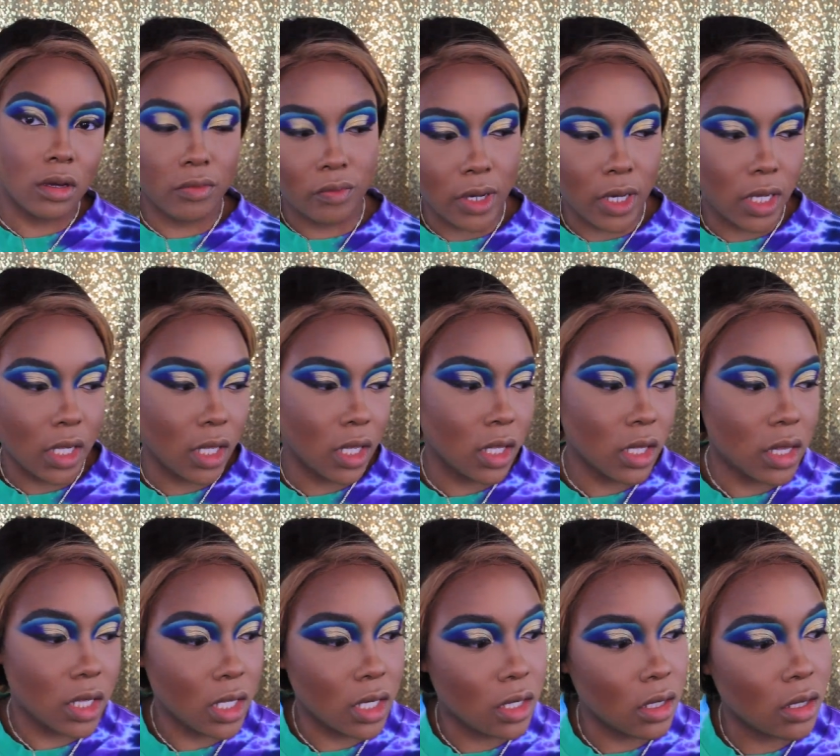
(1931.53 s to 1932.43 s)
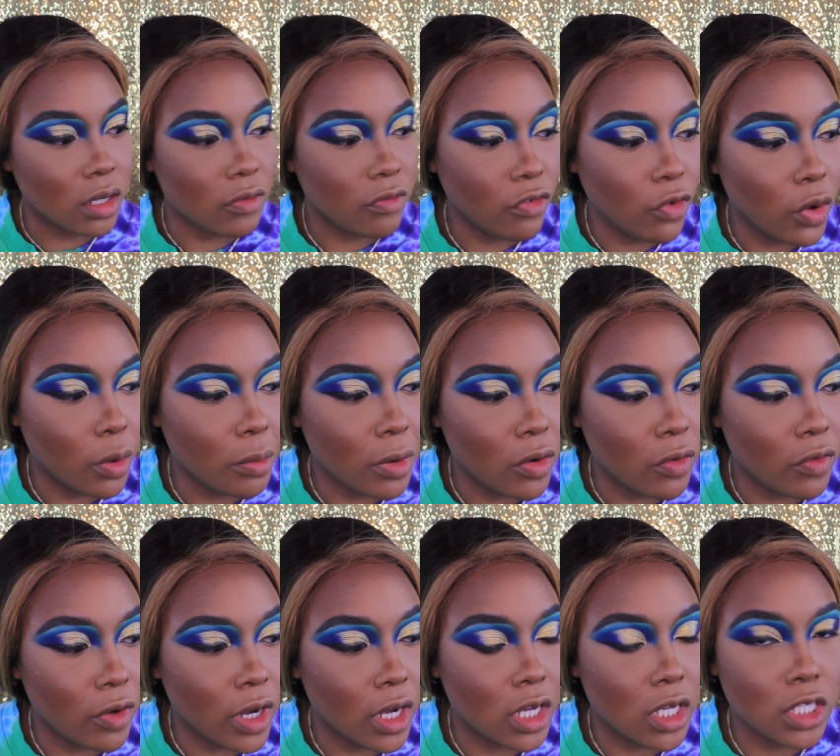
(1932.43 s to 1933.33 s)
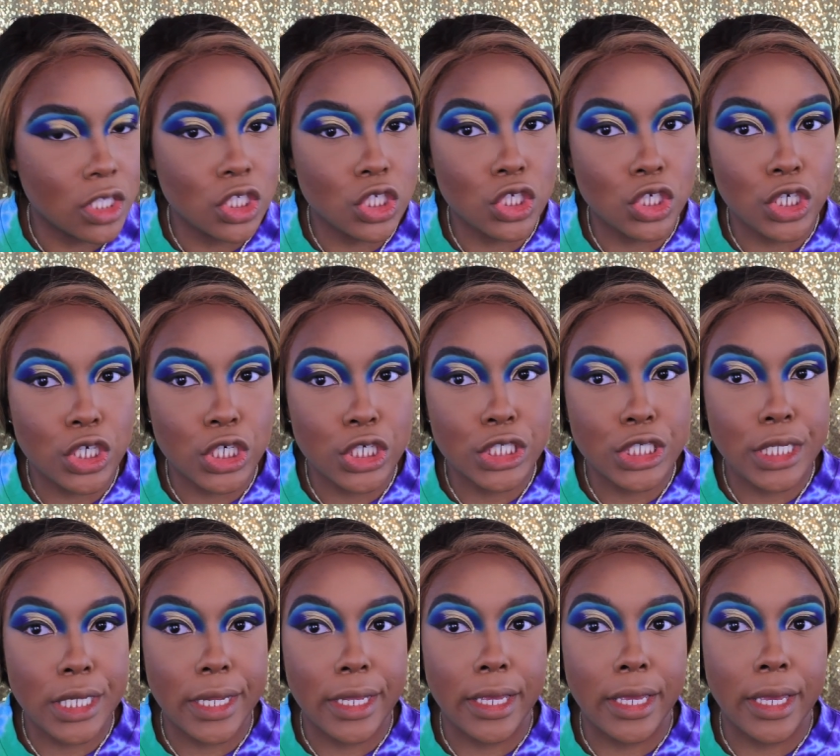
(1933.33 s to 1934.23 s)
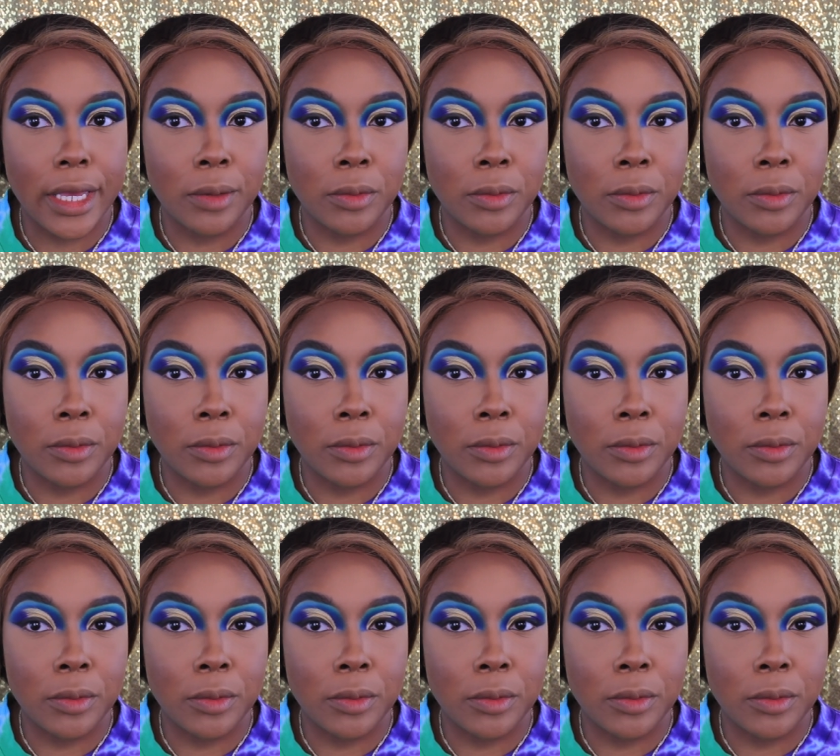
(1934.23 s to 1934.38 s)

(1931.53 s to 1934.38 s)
Ready? Then uh, for bronzer today,